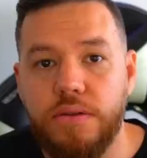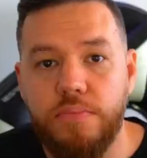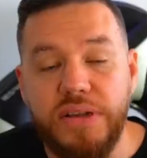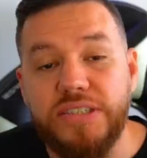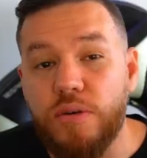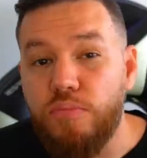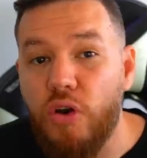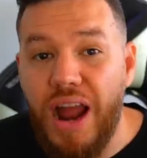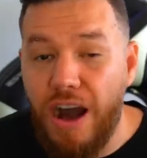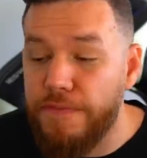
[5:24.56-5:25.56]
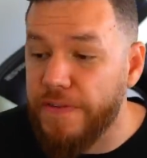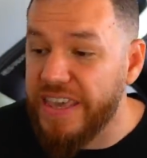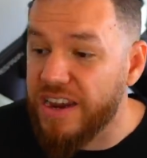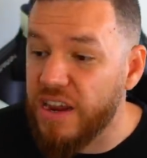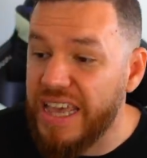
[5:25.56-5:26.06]
But some more alpha
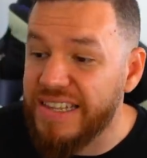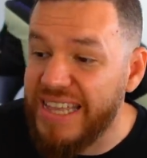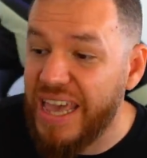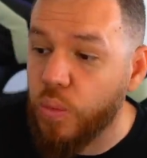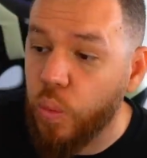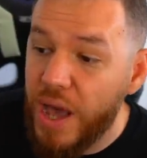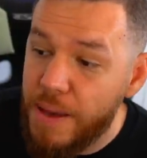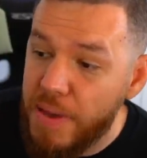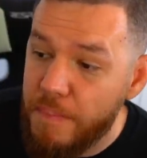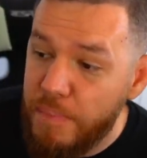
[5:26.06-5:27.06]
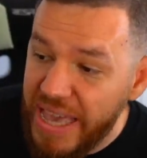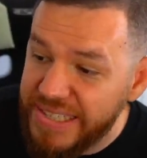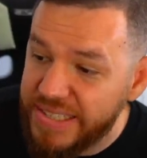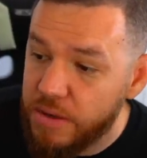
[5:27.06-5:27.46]
here is a web-based